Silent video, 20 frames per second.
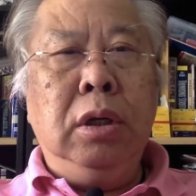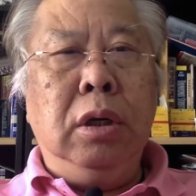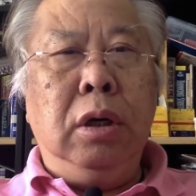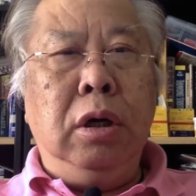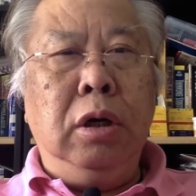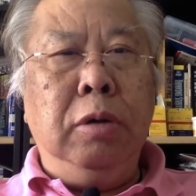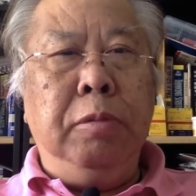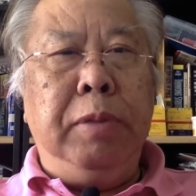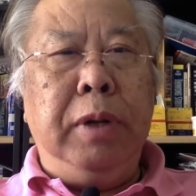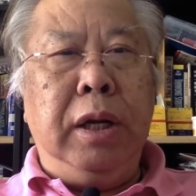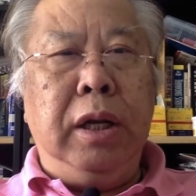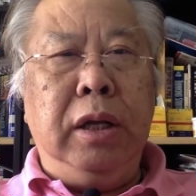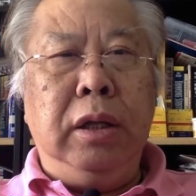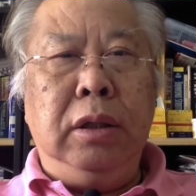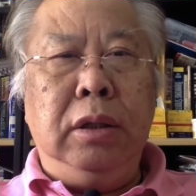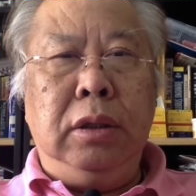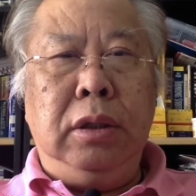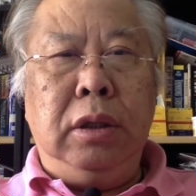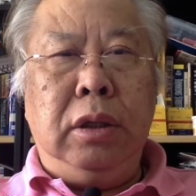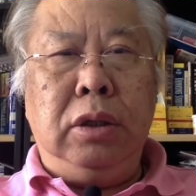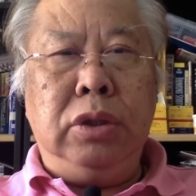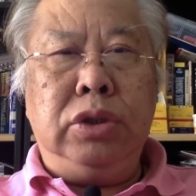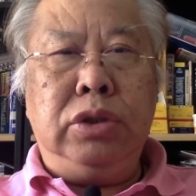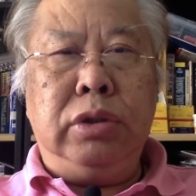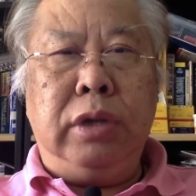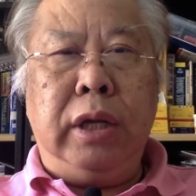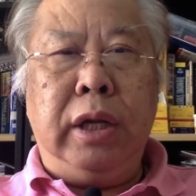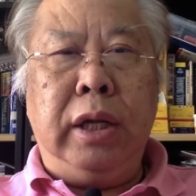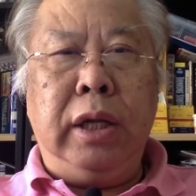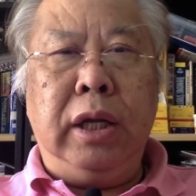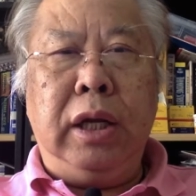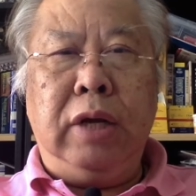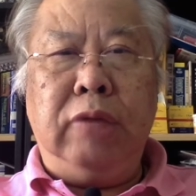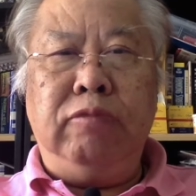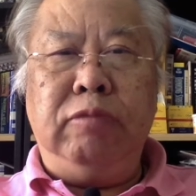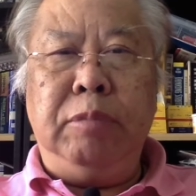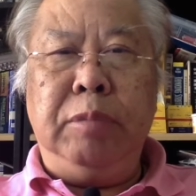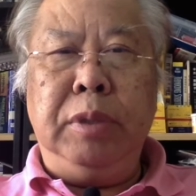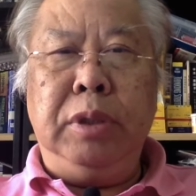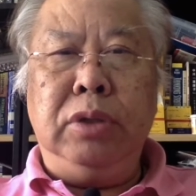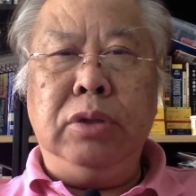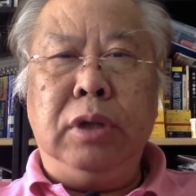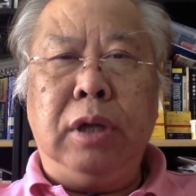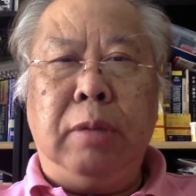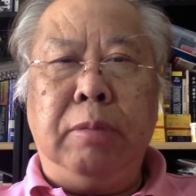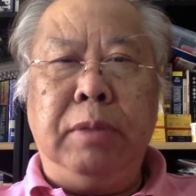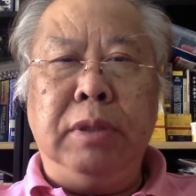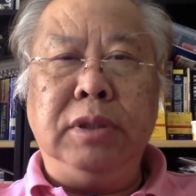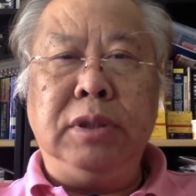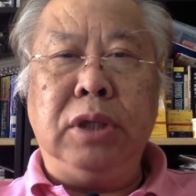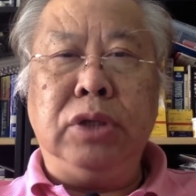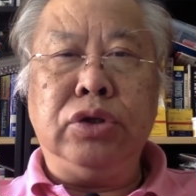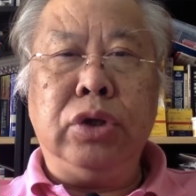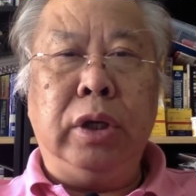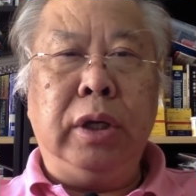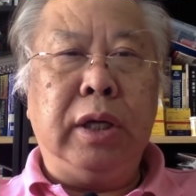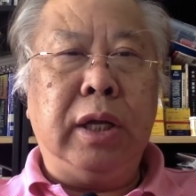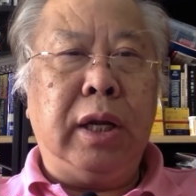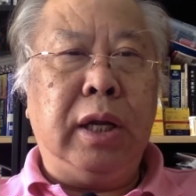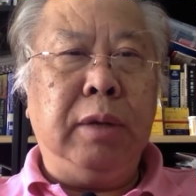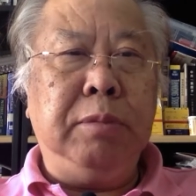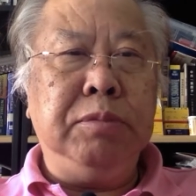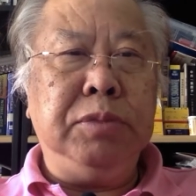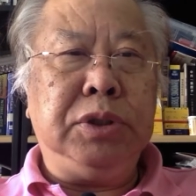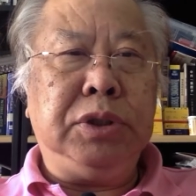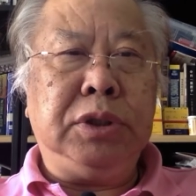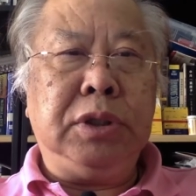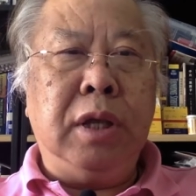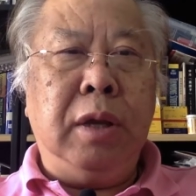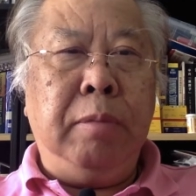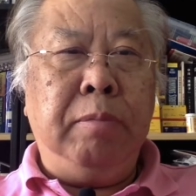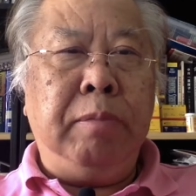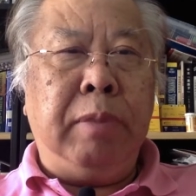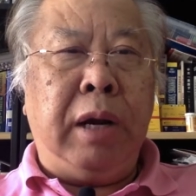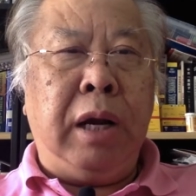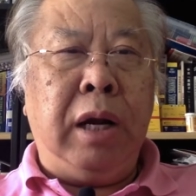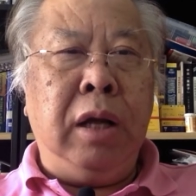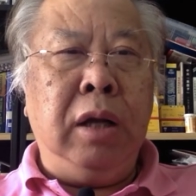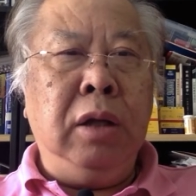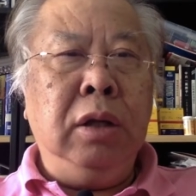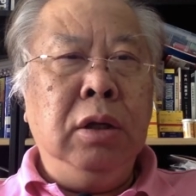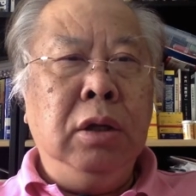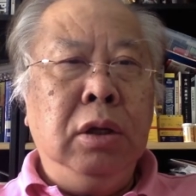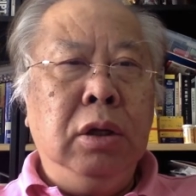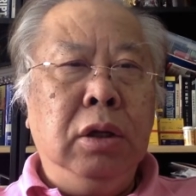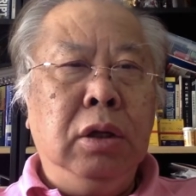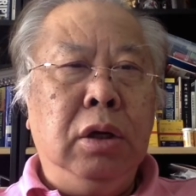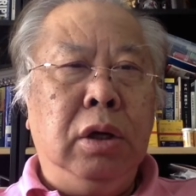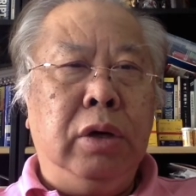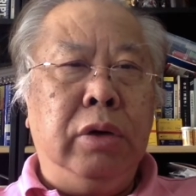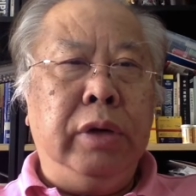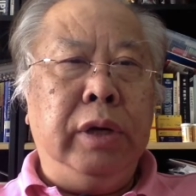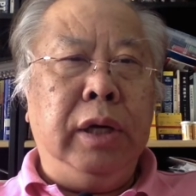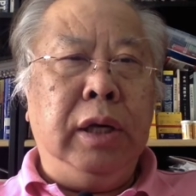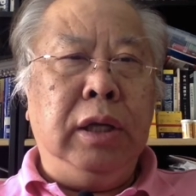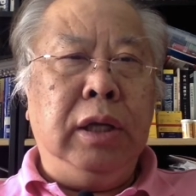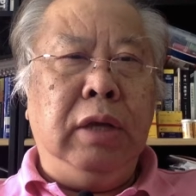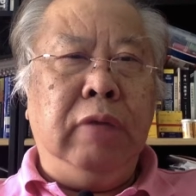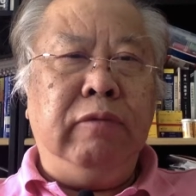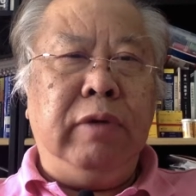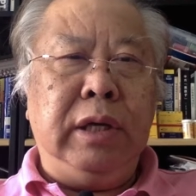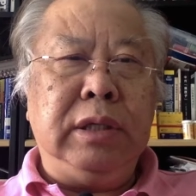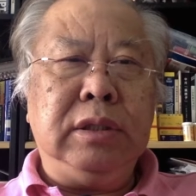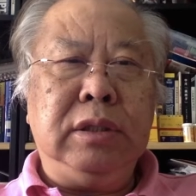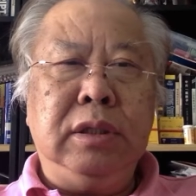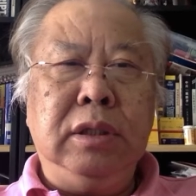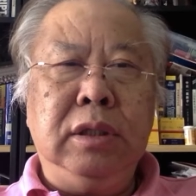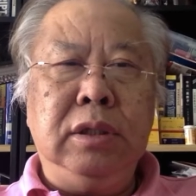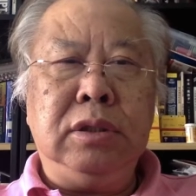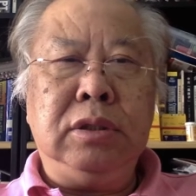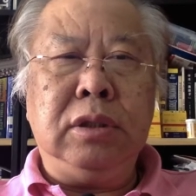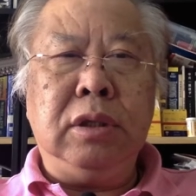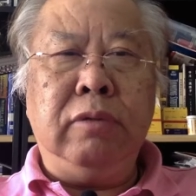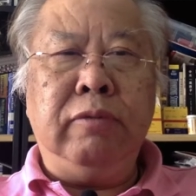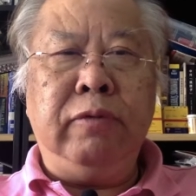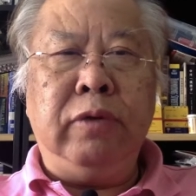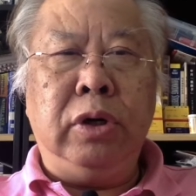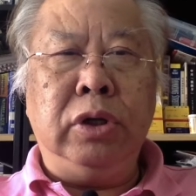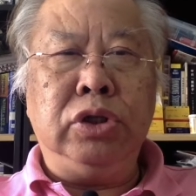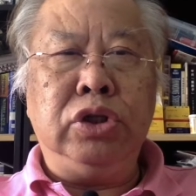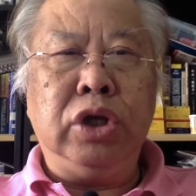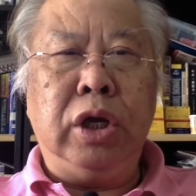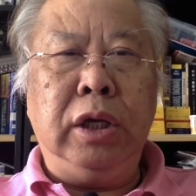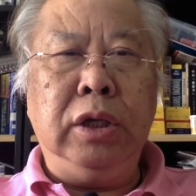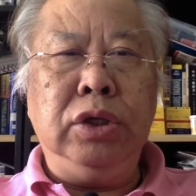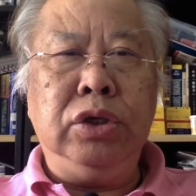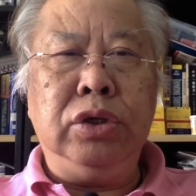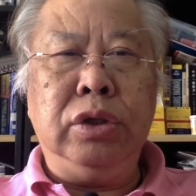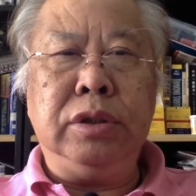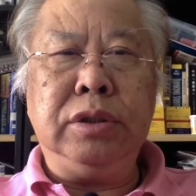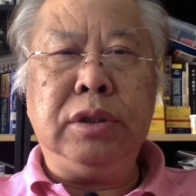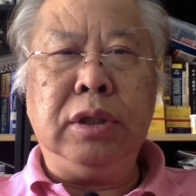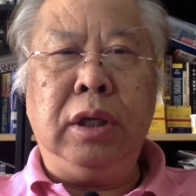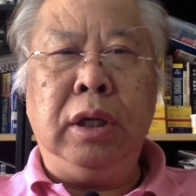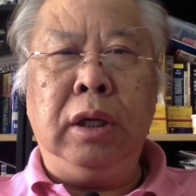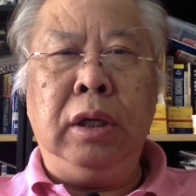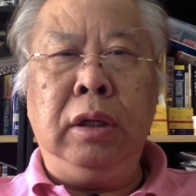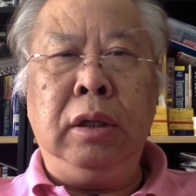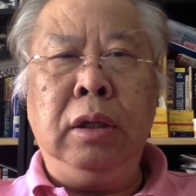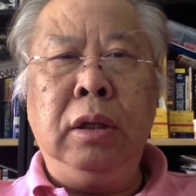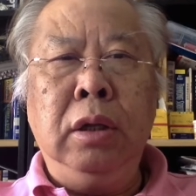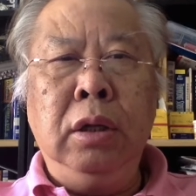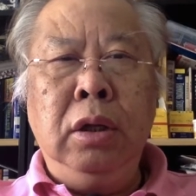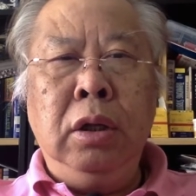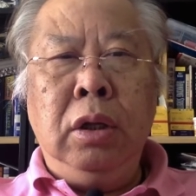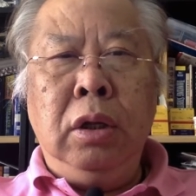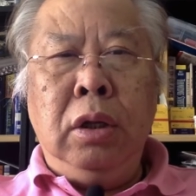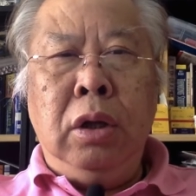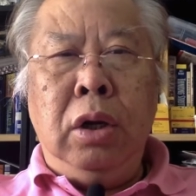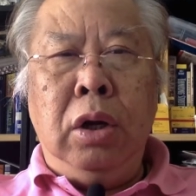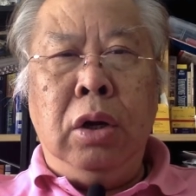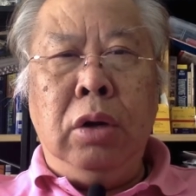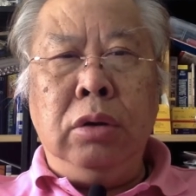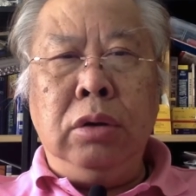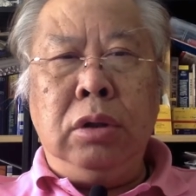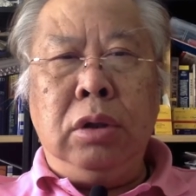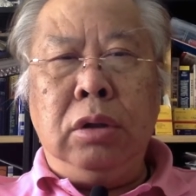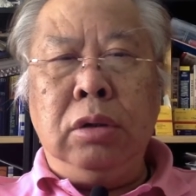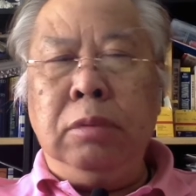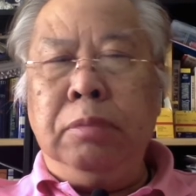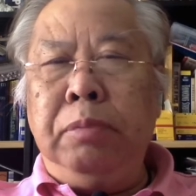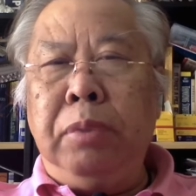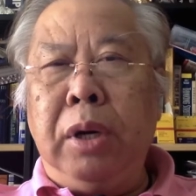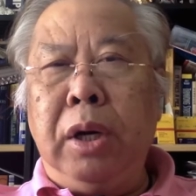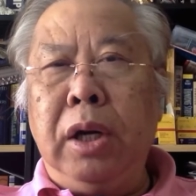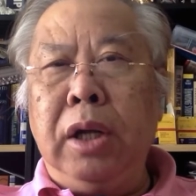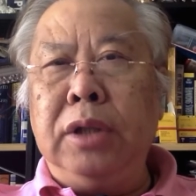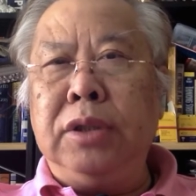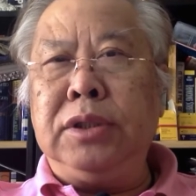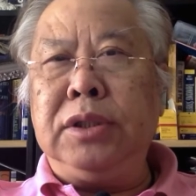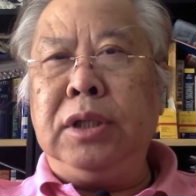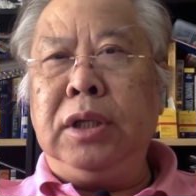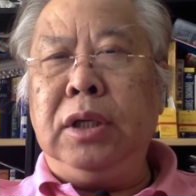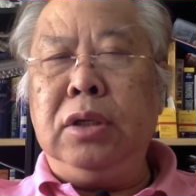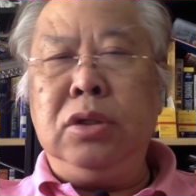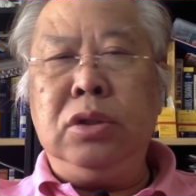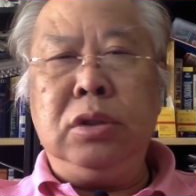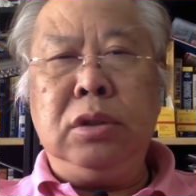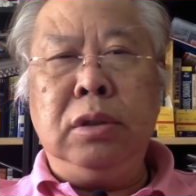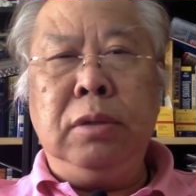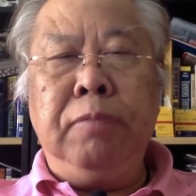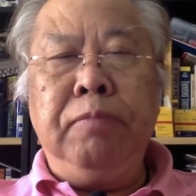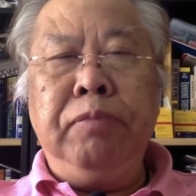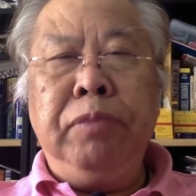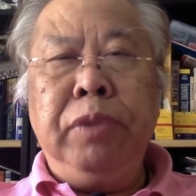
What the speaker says: opening the Australian government to compensation claims by Korean investors for changes in local policies.